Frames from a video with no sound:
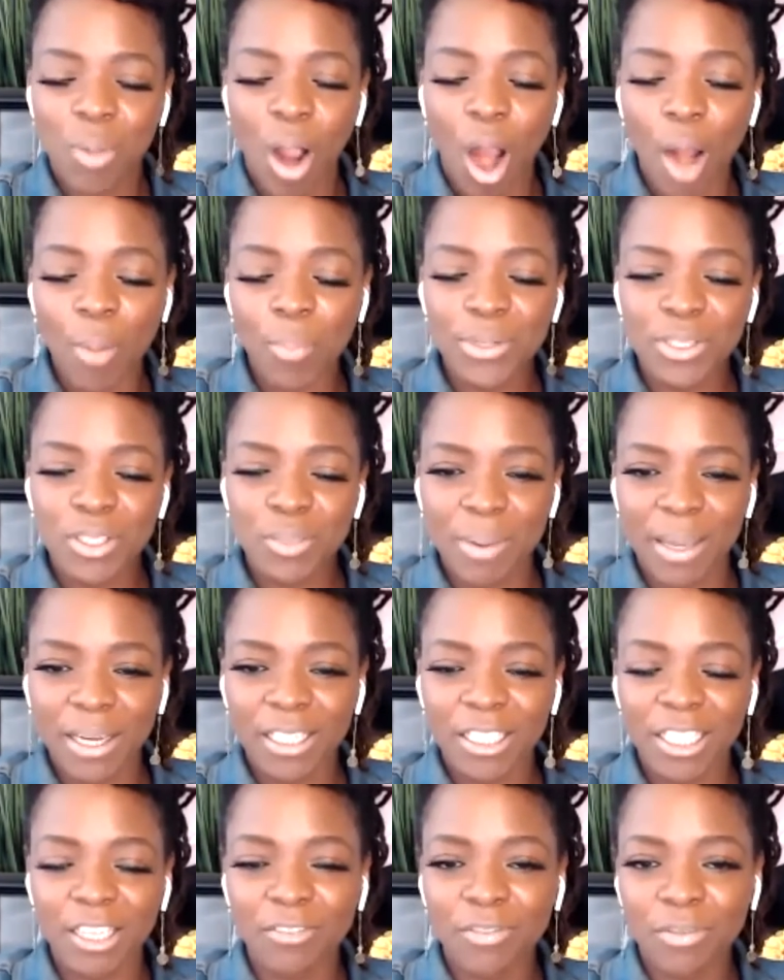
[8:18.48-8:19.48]
our
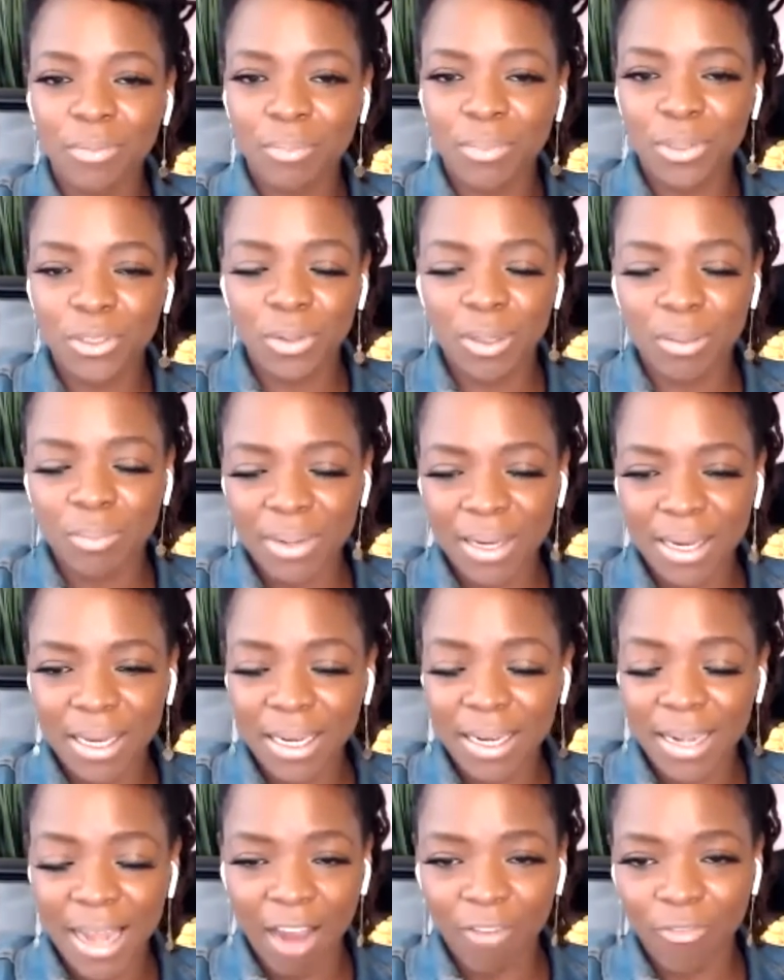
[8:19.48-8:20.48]
perspective between being
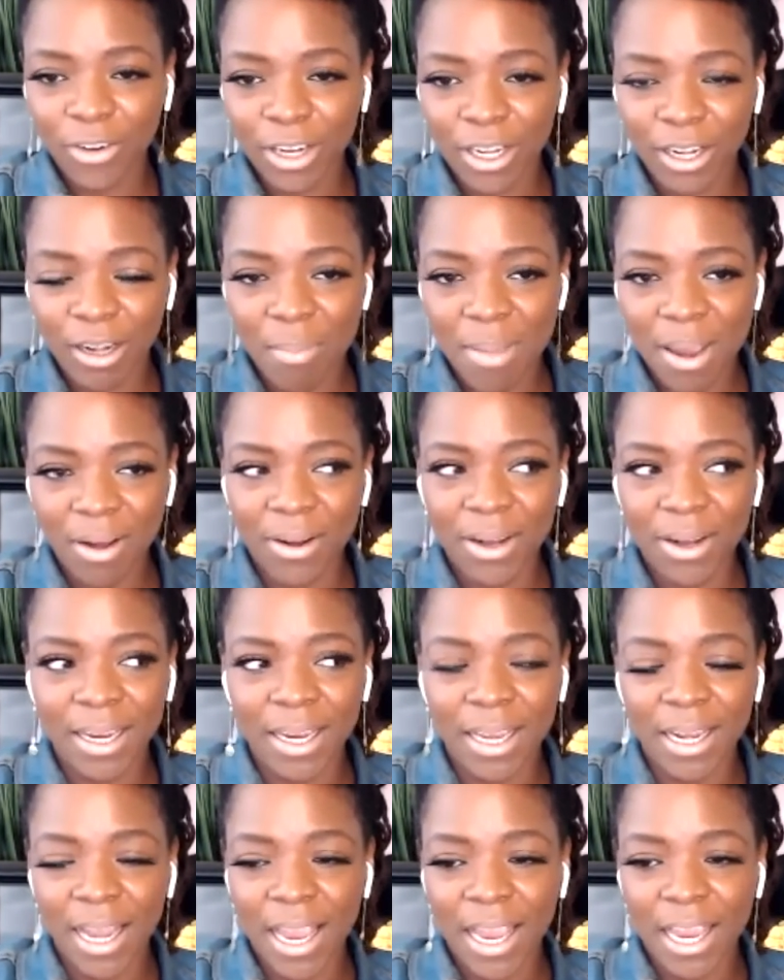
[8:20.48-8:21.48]
an African
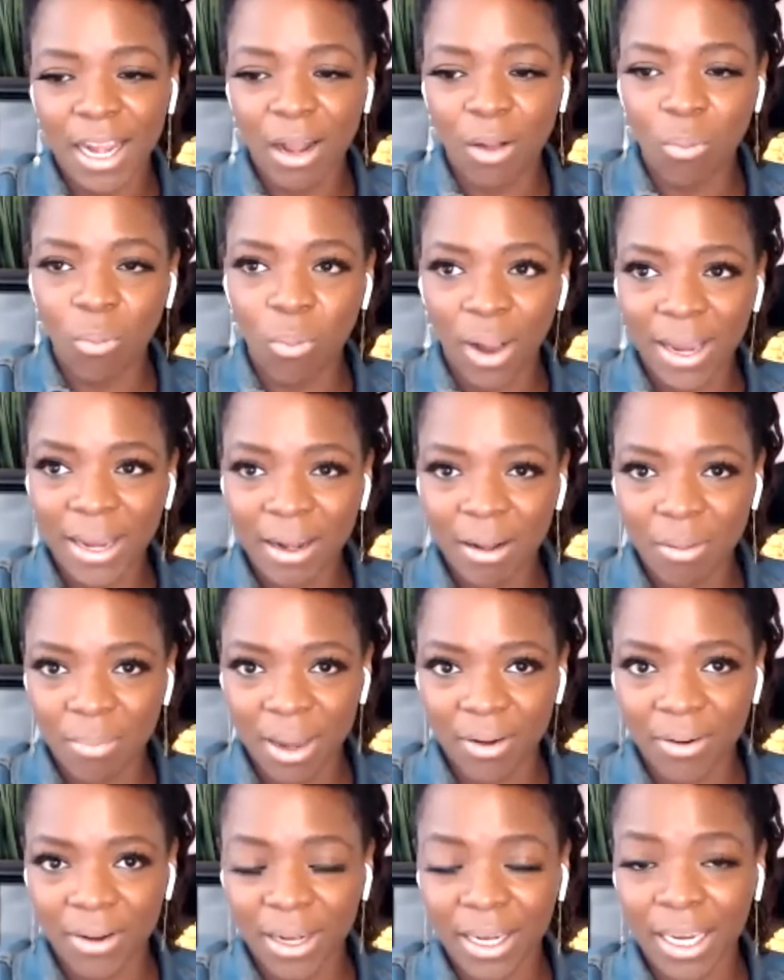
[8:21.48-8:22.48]
American and a white
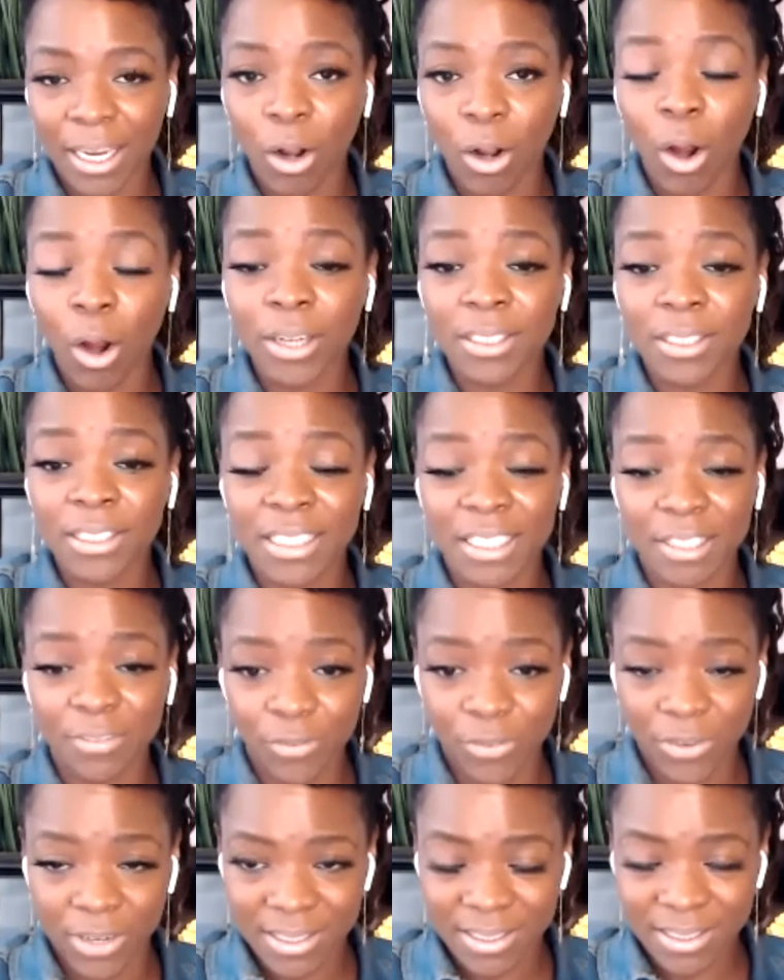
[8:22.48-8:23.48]
American are
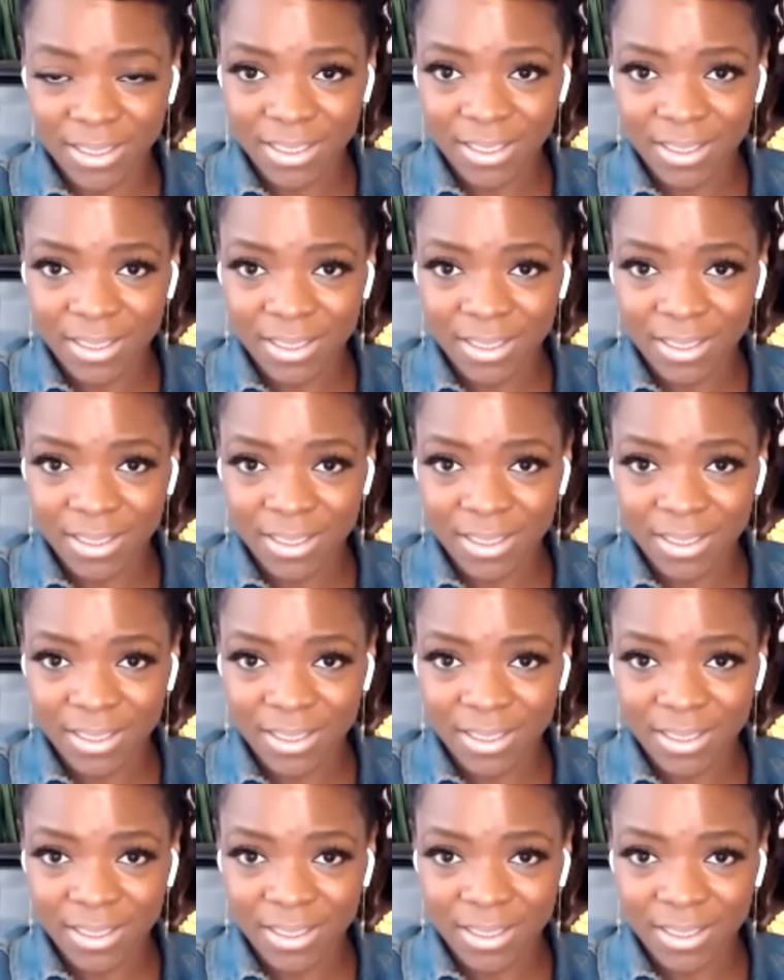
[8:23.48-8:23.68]
different.